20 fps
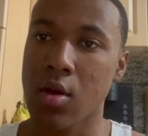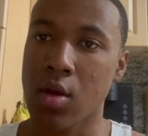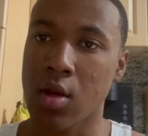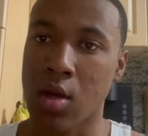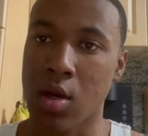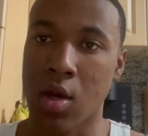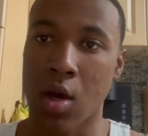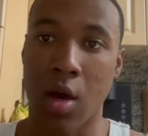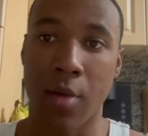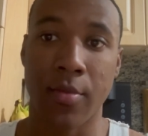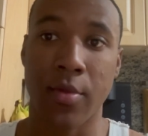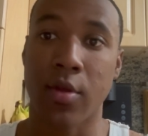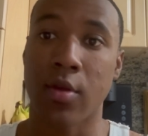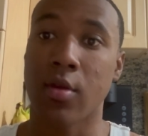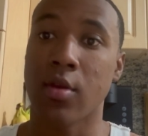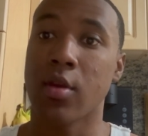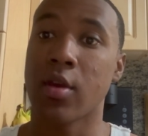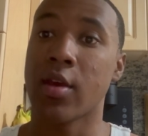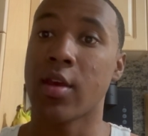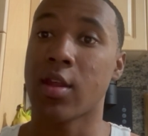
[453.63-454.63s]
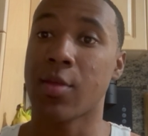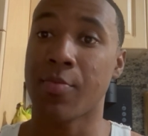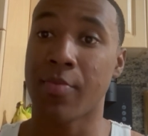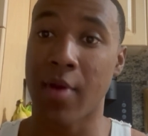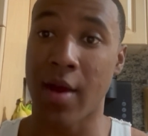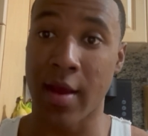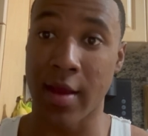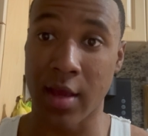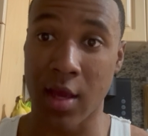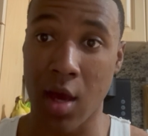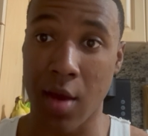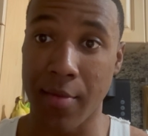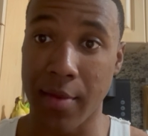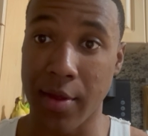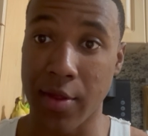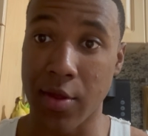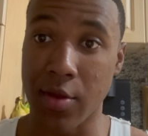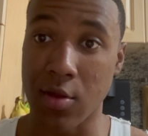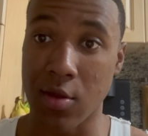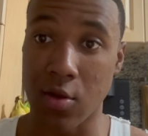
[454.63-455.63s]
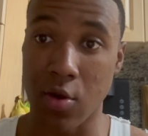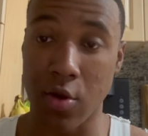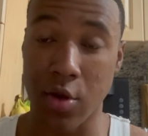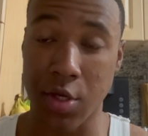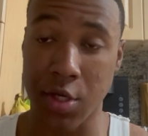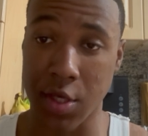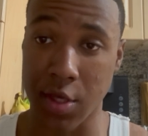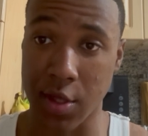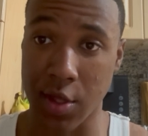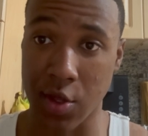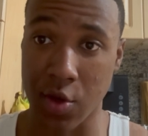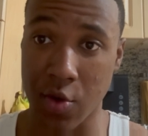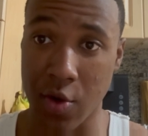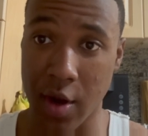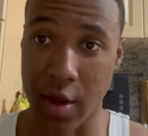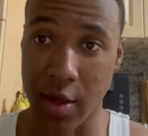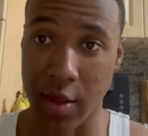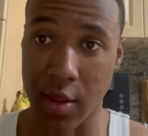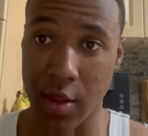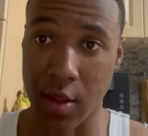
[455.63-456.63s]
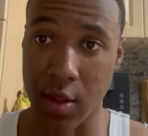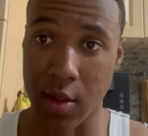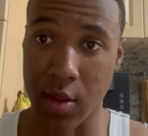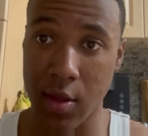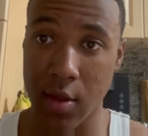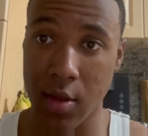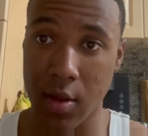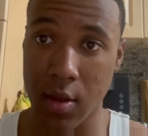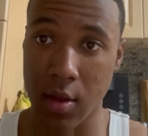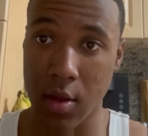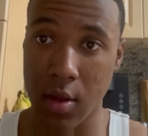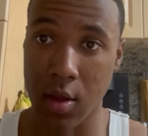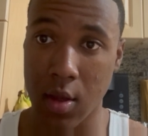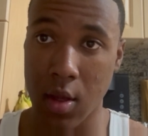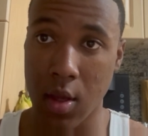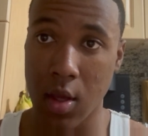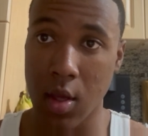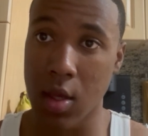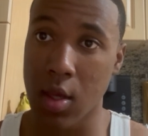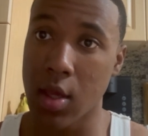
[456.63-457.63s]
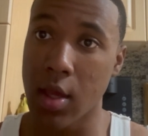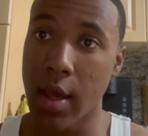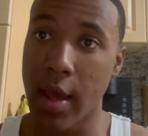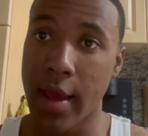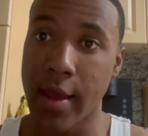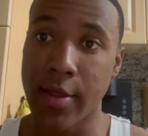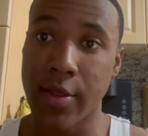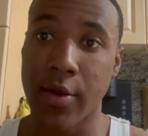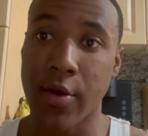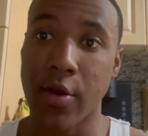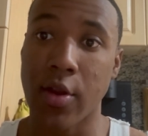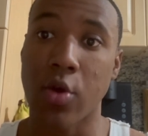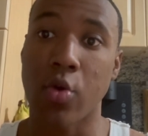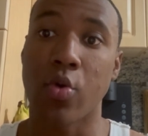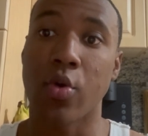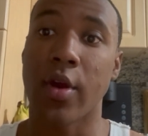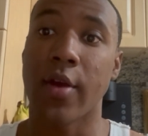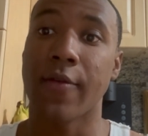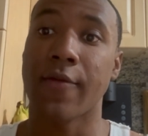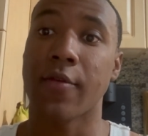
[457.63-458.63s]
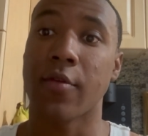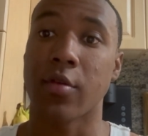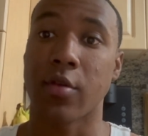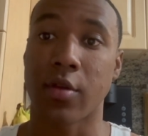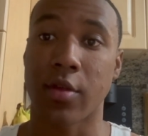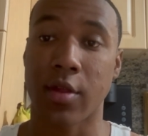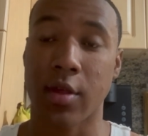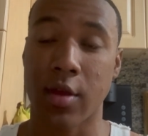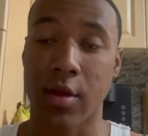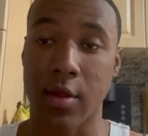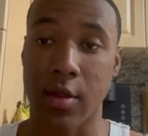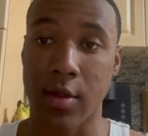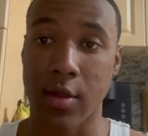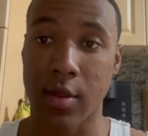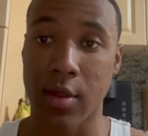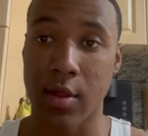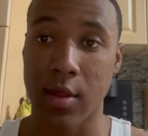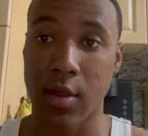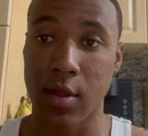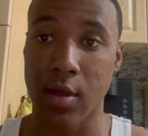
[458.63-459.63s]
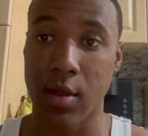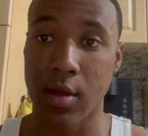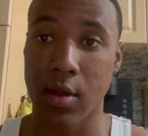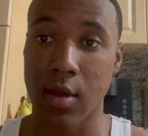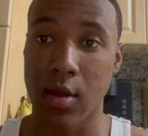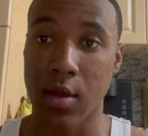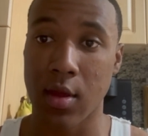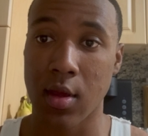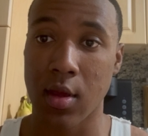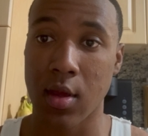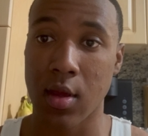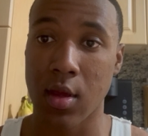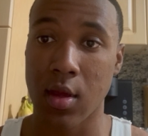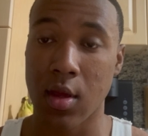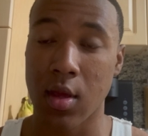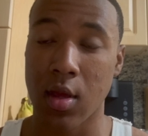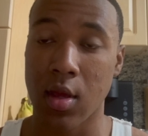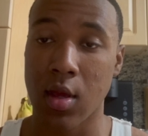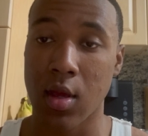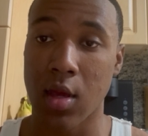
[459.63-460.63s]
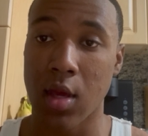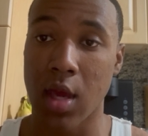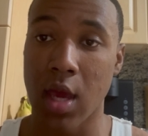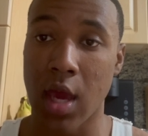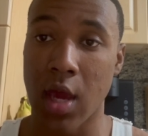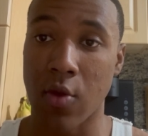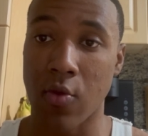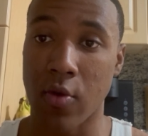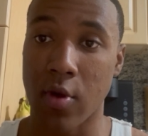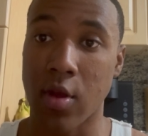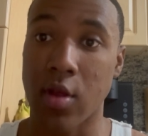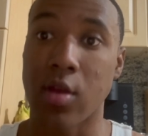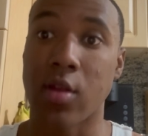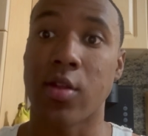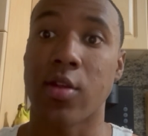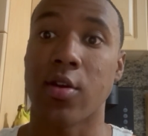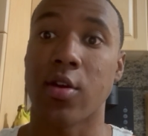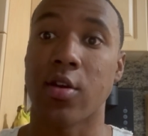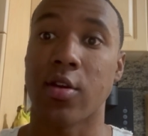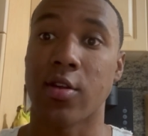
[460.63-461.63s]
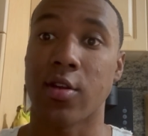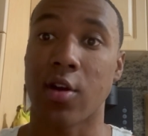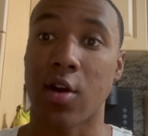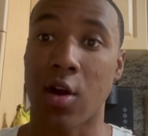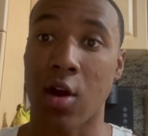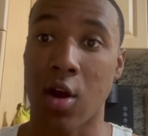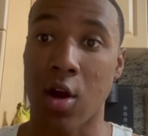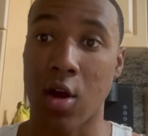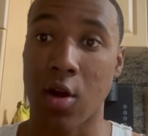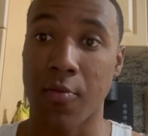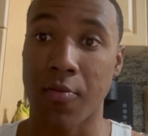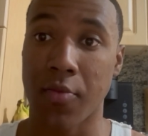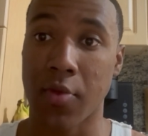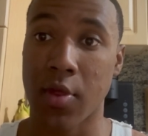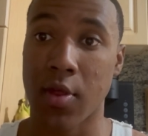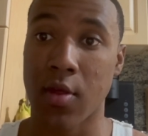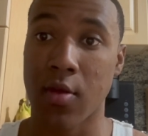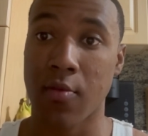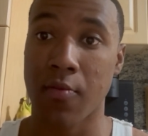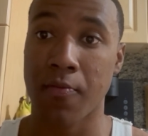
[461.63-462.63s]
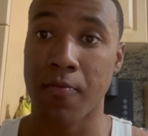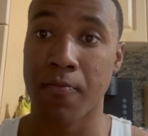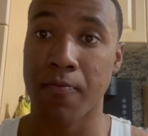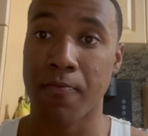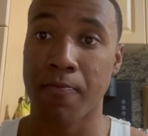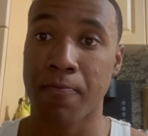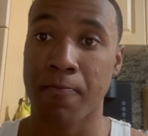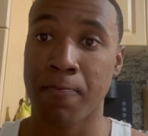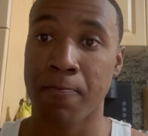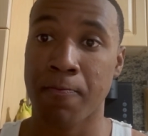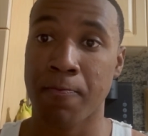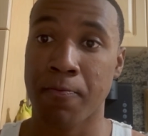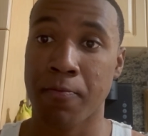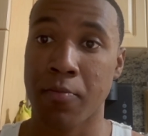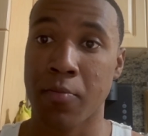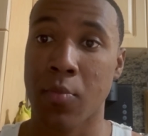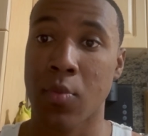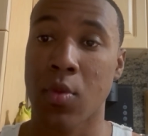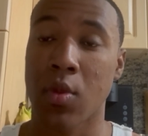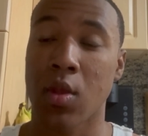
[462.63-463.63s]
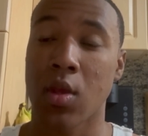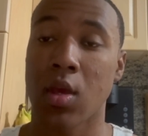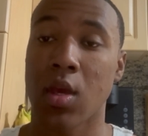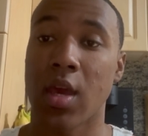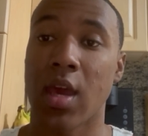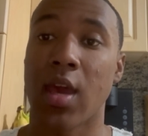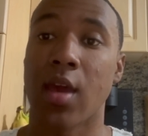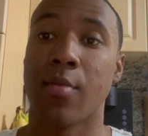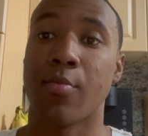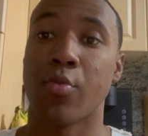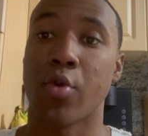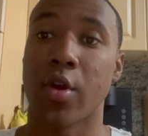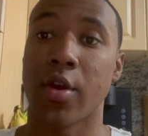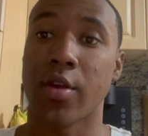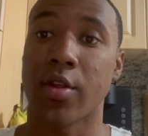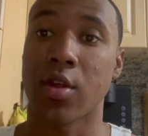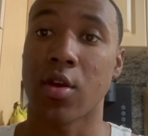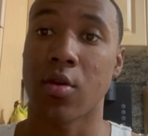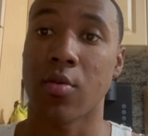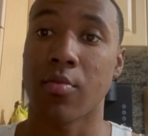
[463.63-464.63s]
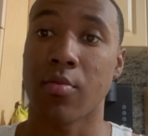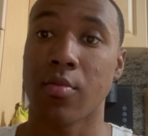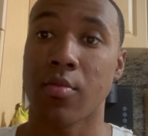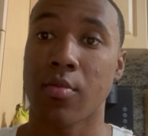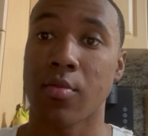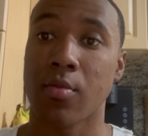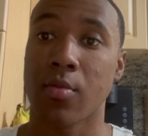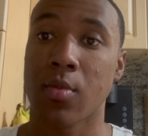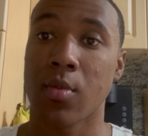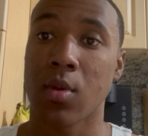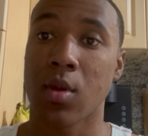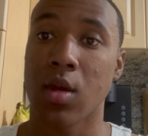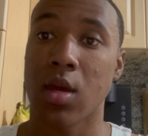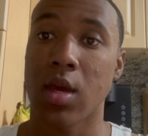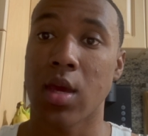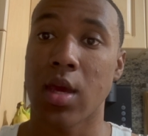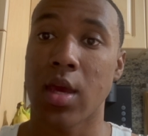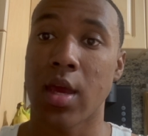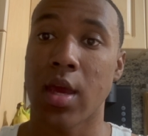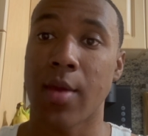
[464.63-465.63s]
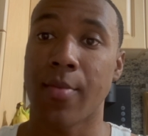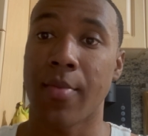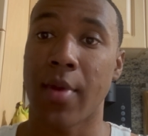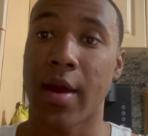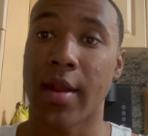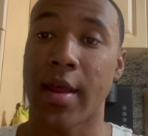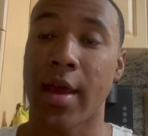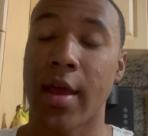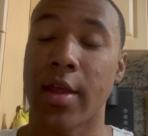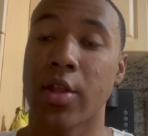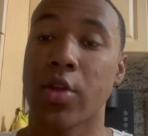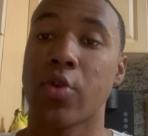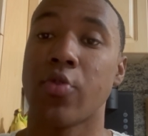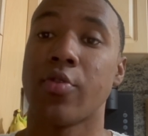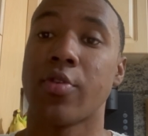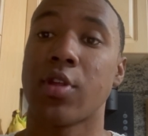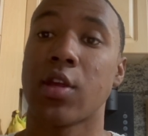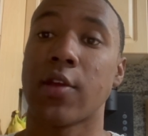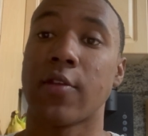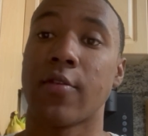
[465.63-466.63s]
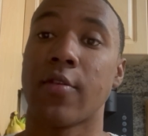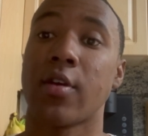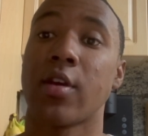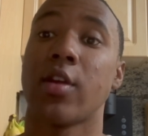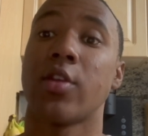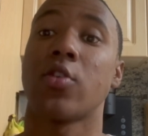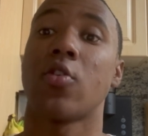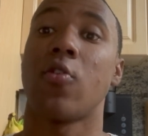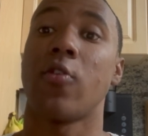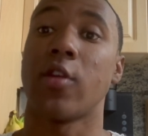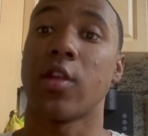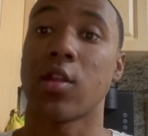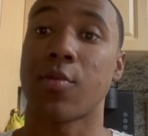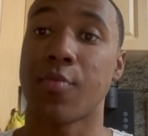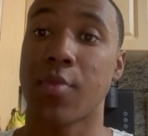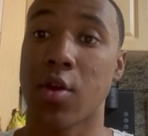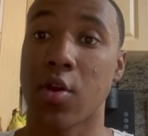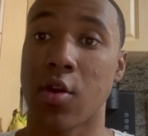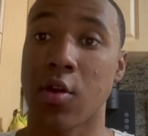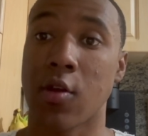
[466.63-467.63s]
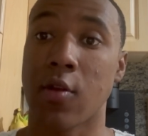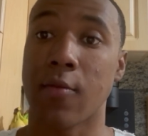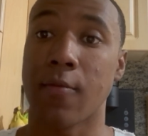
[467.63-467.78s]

Comes is by coming to the Lord Jesus Christ and turning away from your sins and run into his arms and embrace him, and by that you receive his Holy Spirit,